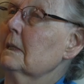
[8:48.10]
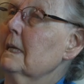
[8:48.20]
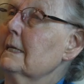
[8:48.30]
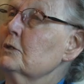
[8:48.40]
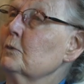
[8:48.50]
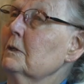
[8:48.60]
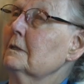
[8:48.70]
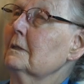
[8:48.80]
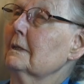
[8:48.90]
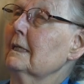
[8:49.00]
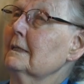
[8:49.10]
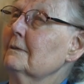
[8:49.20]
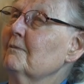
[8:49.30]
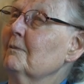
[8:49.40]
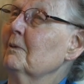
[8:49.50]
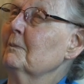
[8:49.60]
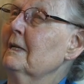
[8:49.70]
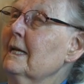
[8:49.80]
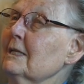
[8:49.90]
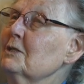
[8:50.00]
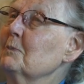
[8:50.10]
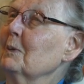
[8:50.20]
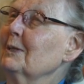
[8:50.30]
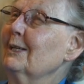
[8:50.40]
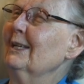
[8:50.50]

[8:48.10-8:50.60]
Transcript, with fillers: the last one to leave nest, but